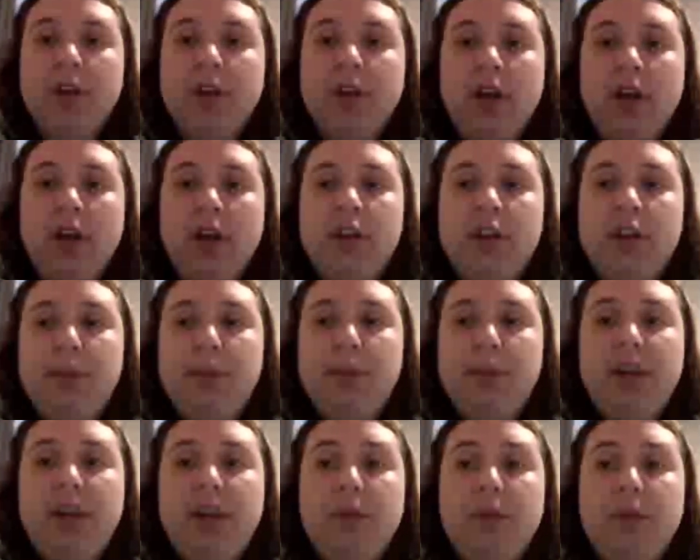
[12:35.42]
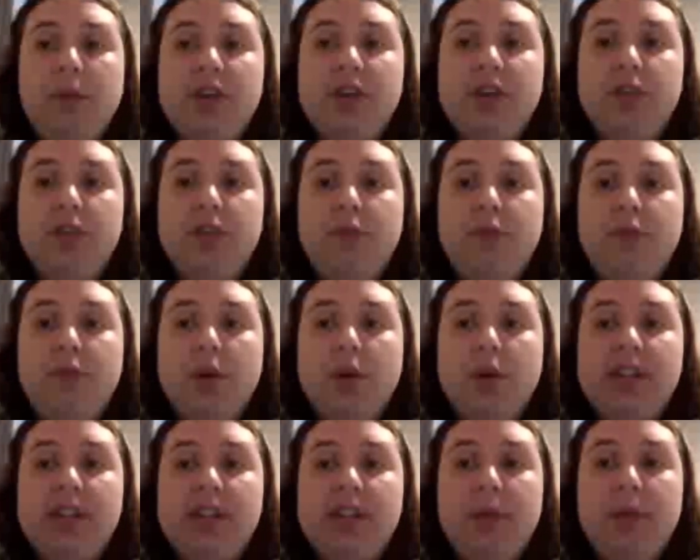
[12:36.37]
The planet Rixel 4 is
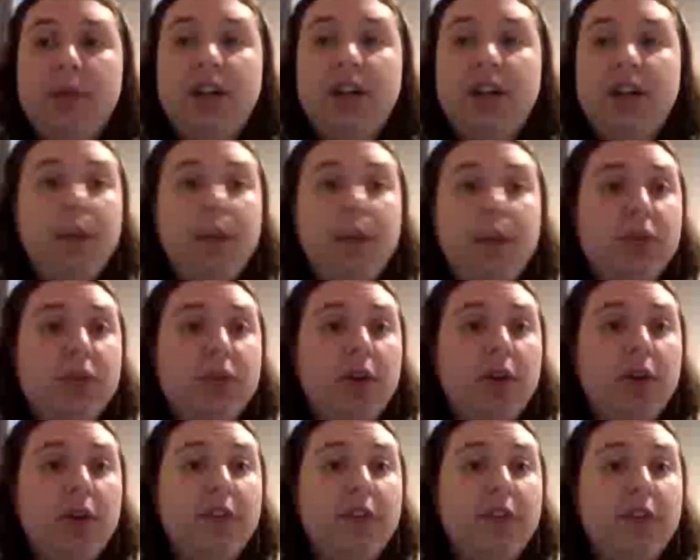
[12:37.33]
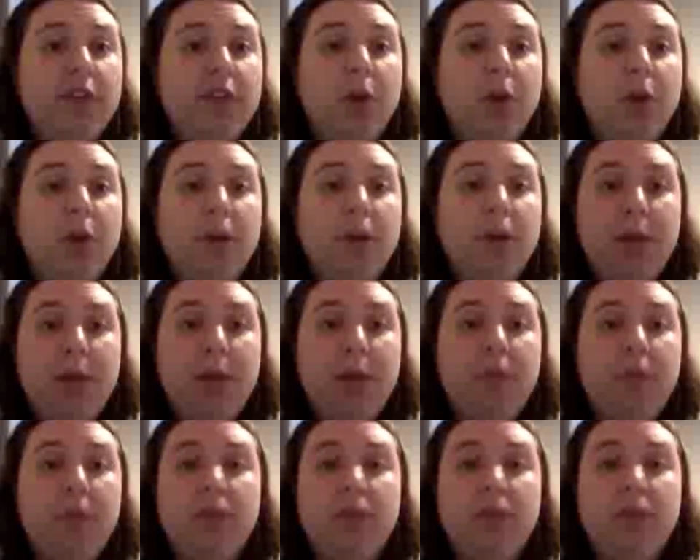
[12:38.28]
named in an episode of The Tomorrow People from
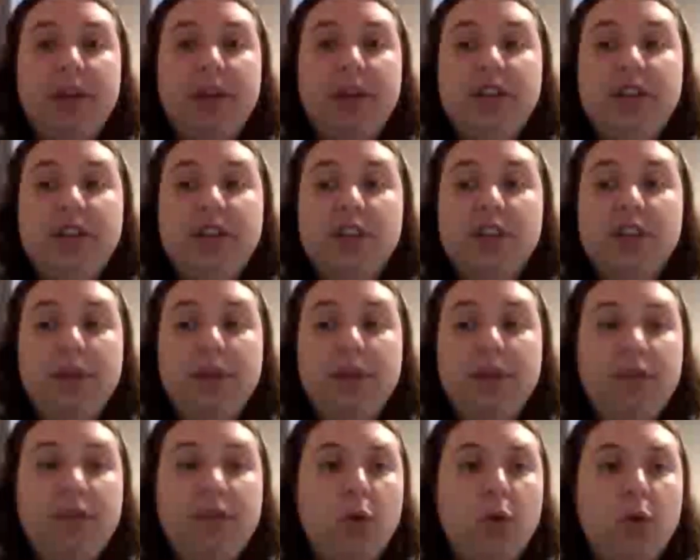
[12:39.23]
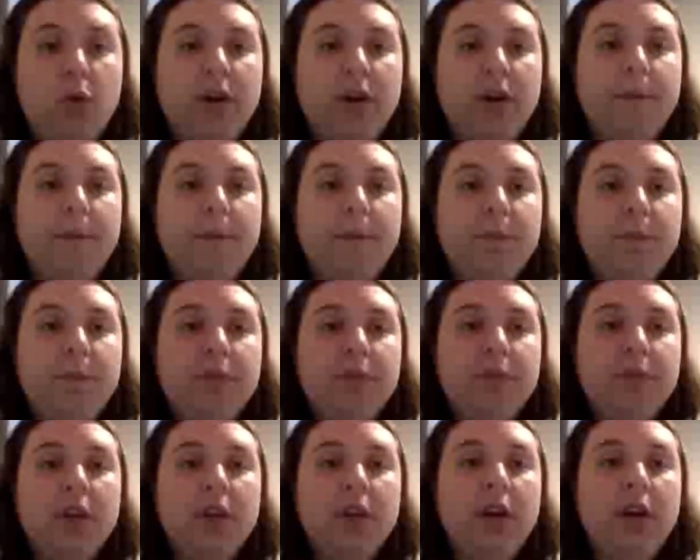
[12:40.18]
1974.
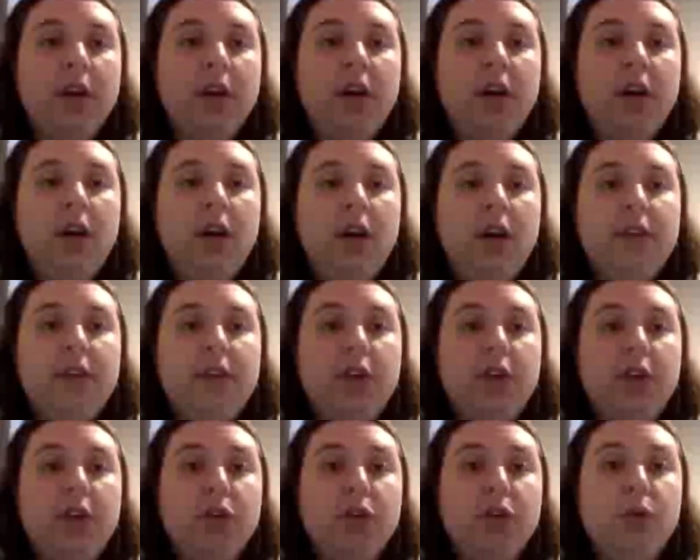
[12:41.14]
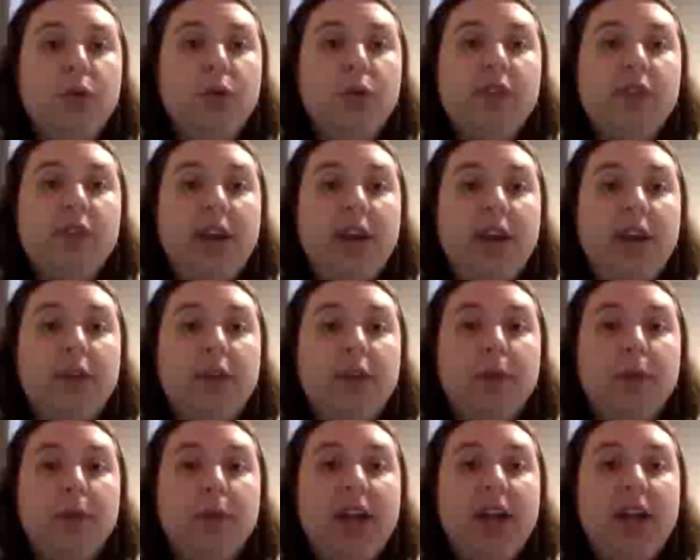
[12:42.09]
The Doctor quotes the line,
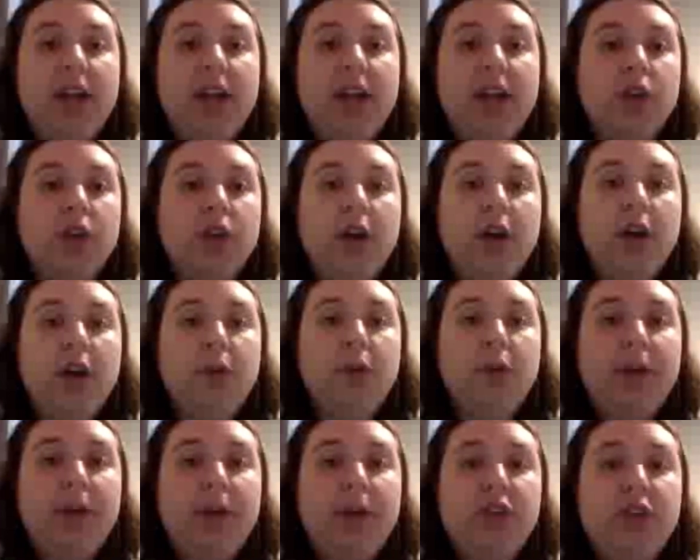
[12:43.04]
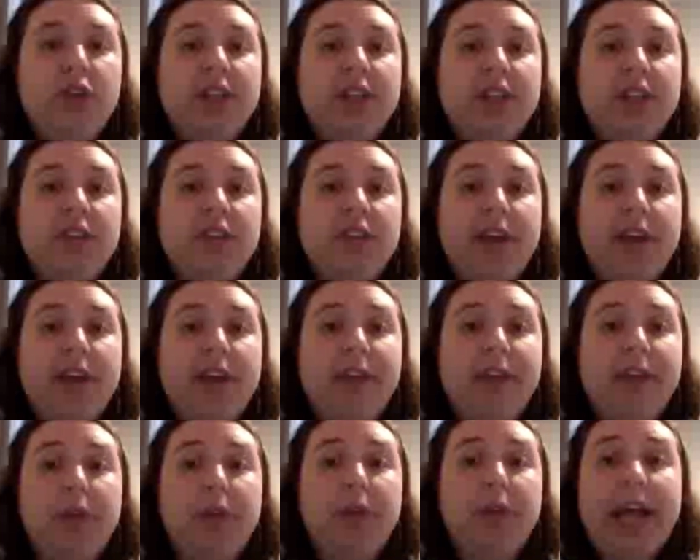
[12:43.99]
Rage Against the Dying of the
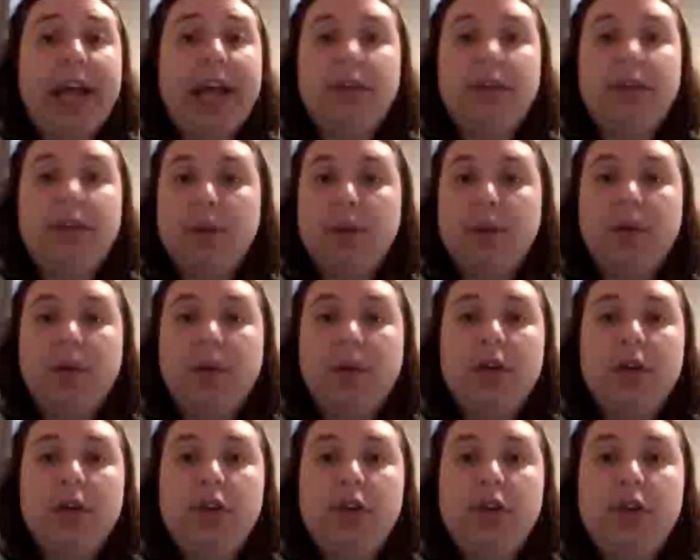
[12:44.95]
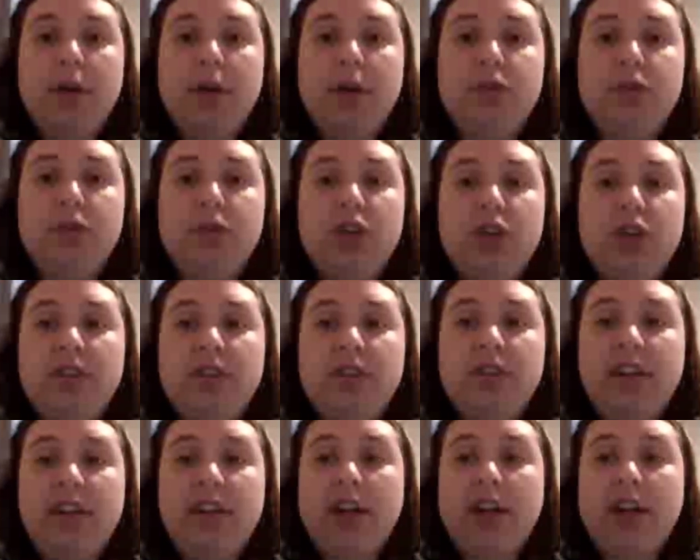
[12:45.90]
Light, from Do Not Go Gentle in That
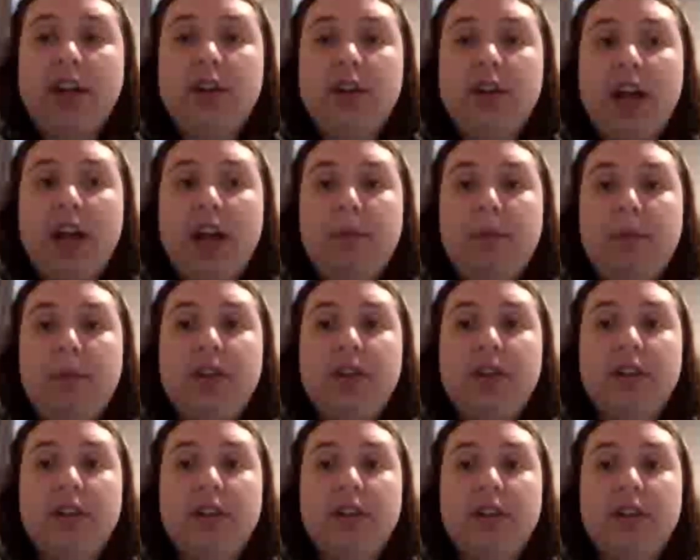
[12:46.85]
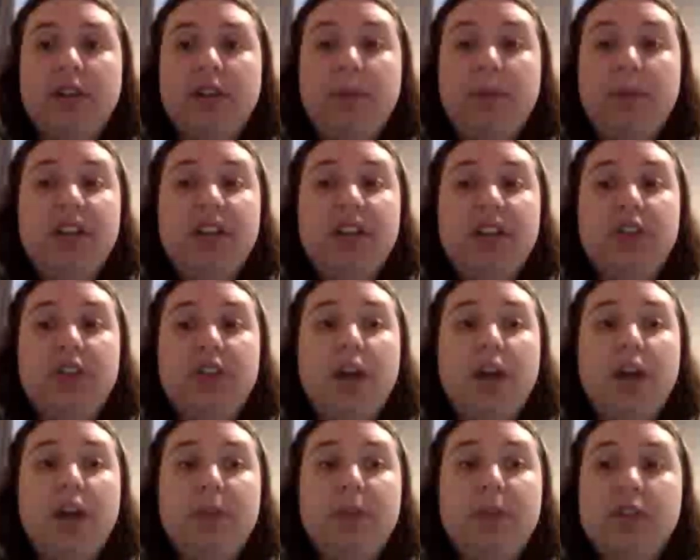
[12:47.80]
Good Night by Dylan
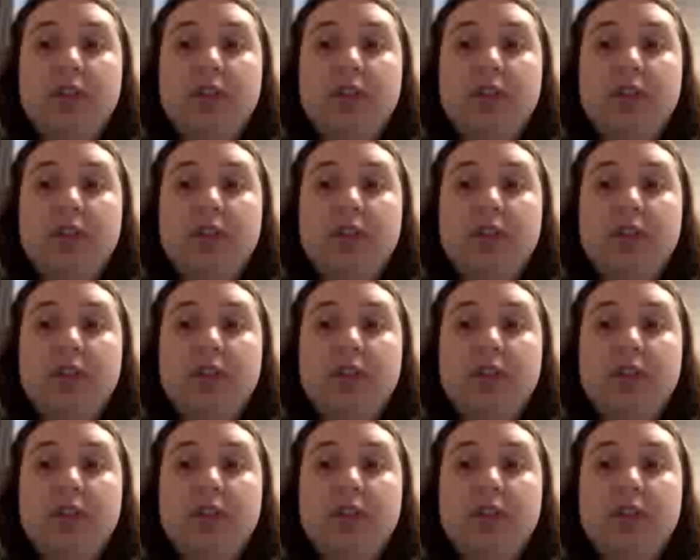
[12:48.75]
Thomas.